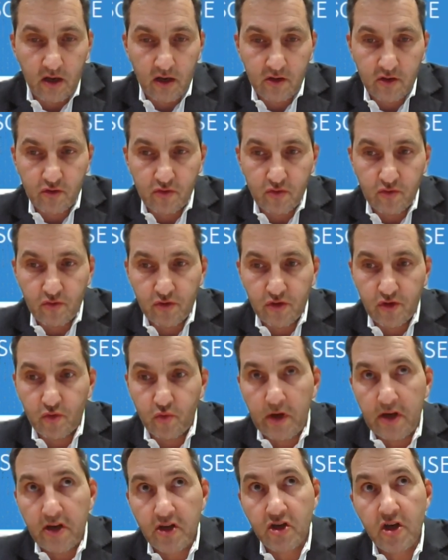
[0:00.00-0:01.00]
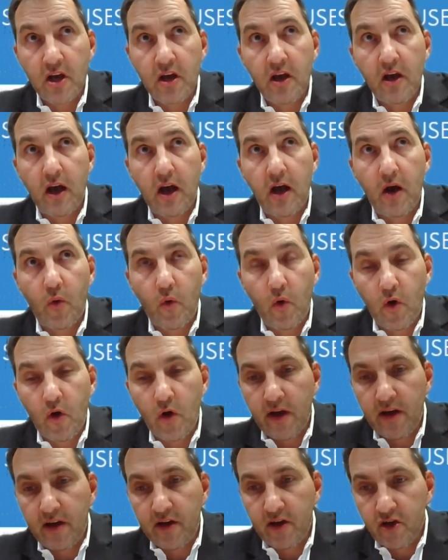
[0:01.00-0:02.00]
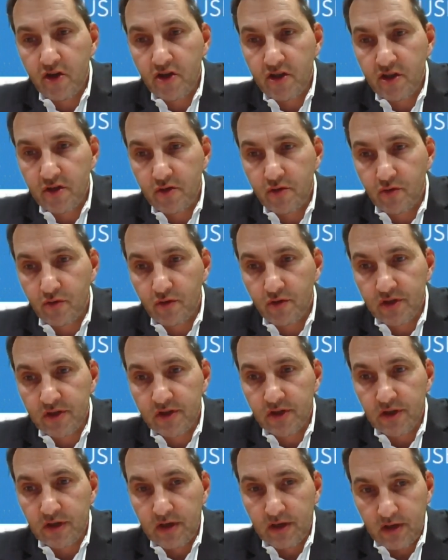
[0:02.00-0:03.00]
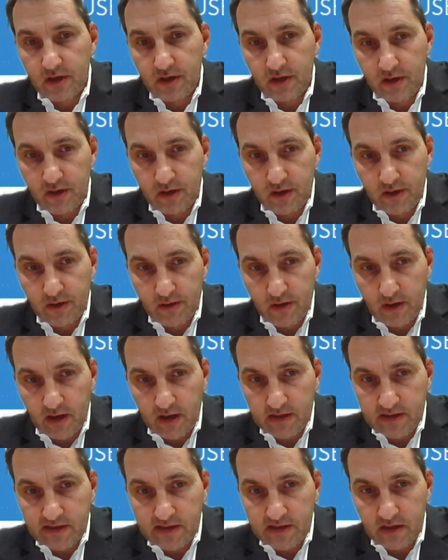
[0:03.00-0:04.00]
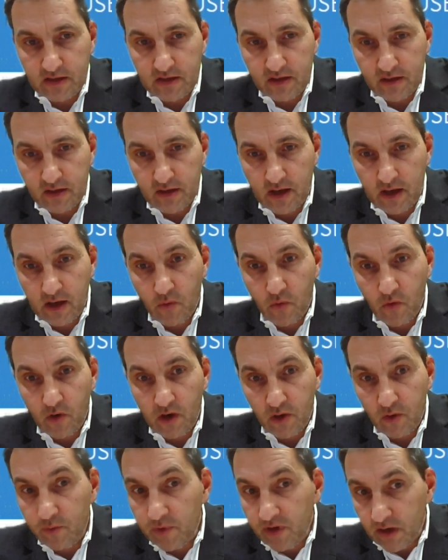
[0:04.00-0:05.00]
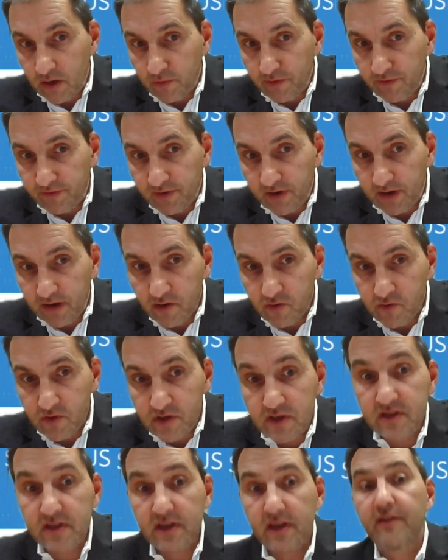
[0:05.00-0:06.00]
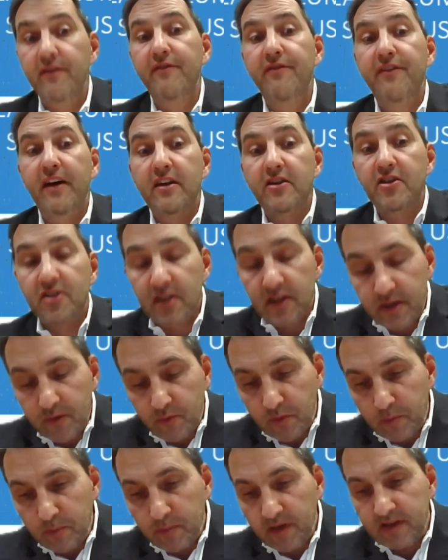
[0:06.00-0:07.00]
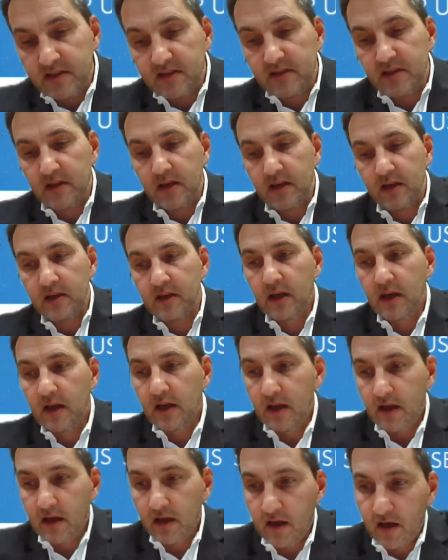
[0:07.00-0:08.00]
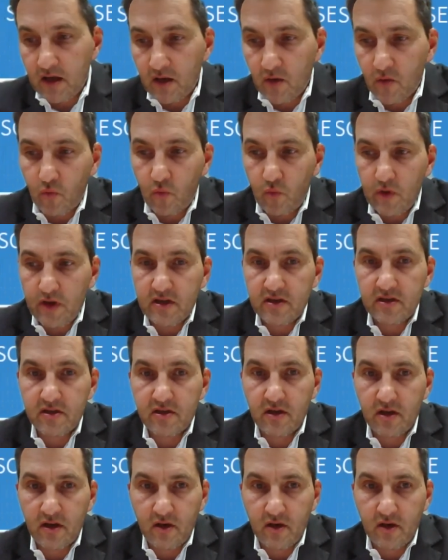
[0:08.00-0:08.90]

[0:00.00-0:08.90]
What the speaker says: to switch our energy source at our alumina refineries, and eventually replacing it with